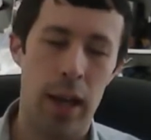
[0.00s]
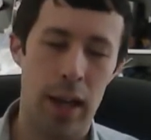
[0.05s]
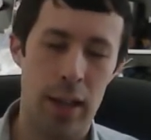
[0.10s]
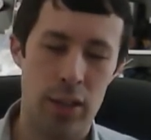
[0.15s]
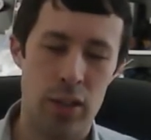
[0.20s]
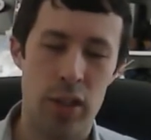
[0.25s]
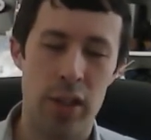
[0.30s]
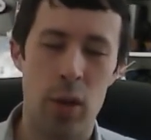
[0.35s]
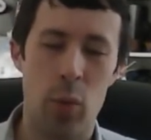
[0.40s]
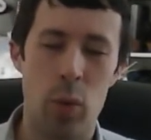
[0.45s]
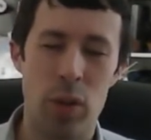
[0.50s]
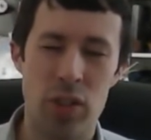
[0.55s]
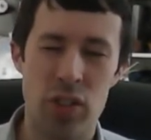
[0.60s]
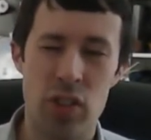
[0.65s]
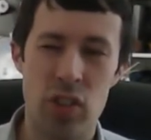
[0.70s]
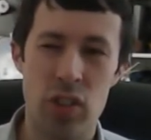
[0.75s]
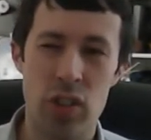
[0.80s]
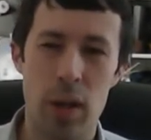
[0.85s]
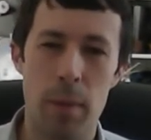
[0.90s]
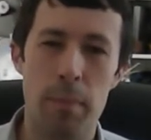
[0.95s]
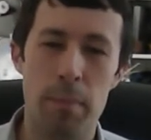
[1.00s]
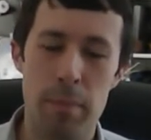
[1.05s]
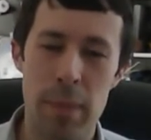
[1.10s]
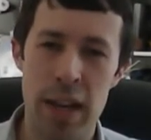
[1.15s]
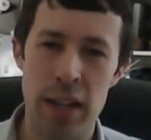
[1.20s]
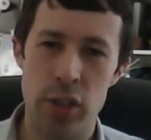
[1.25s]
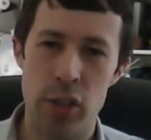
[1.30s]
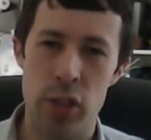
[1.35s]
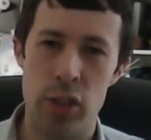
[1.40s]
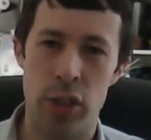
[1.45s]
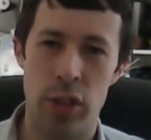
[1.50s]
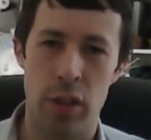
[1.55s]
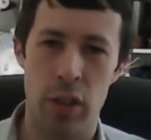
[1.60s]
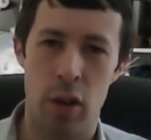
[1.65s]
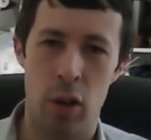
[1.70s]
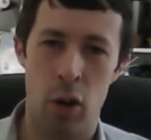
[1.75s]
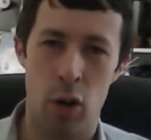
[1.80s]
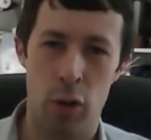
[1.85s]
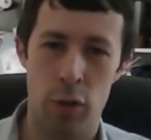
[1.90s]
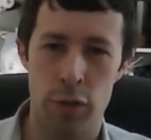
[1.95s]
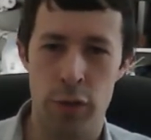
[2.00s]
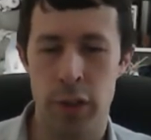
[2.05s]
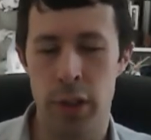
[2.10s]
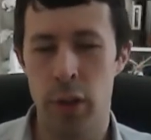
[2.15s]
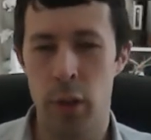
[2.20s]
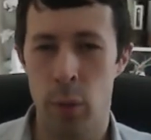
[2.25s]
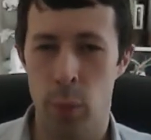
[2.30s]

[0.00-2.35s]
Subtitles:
so there was some mention of, you know,